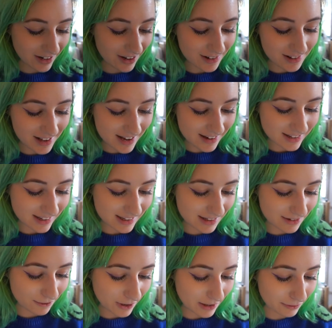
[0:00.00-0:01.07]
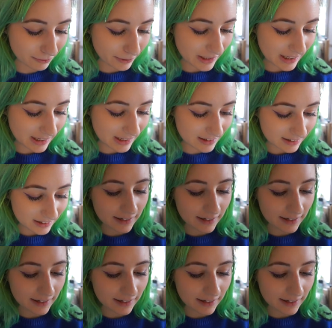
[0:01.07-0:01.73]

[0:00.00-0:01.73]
all Klaus does is freaking read.